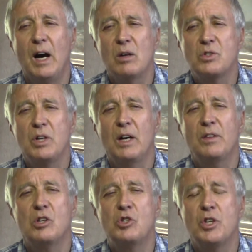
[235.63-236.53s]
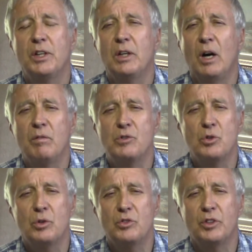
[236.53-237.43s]
outside the city of
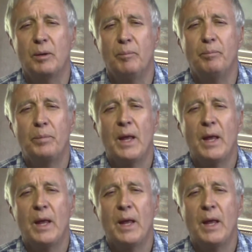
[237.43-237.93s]
Jerusalem